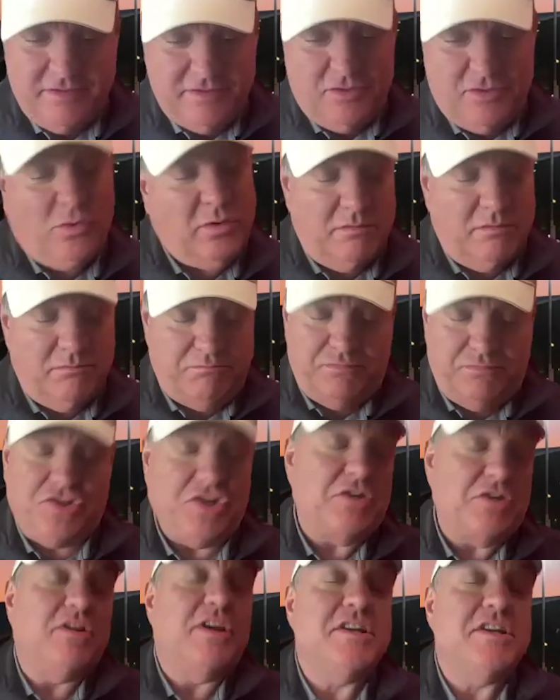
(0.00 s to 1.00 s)
your
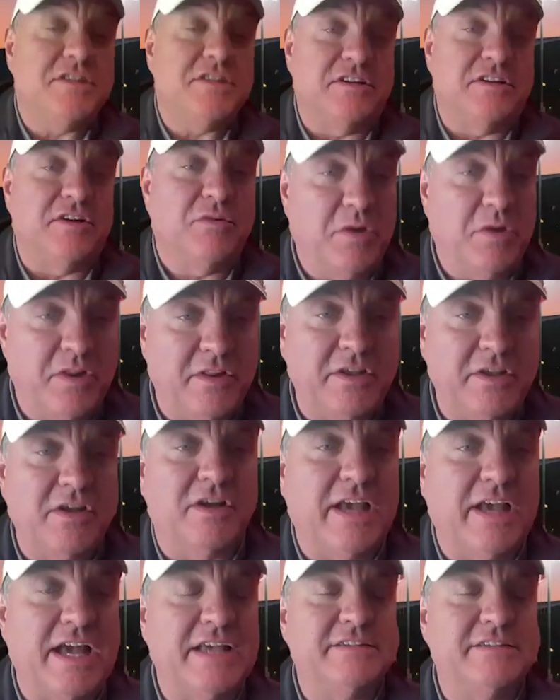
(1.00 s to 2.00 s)
generation. You're one of the
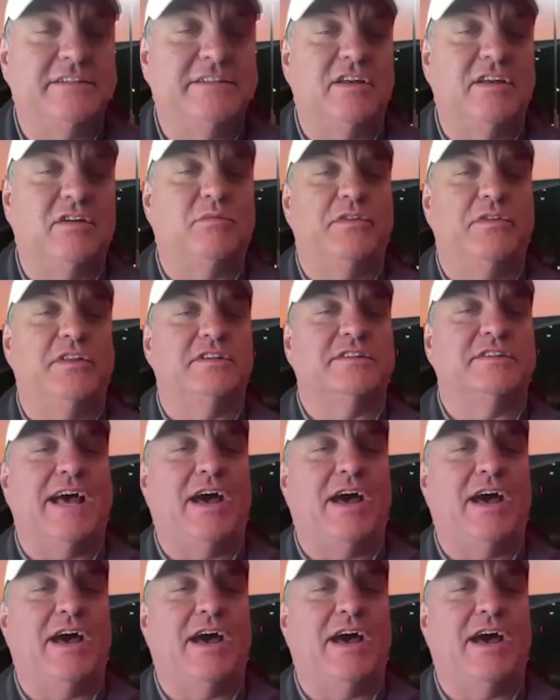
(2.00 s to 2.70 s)
young guys dealing with this.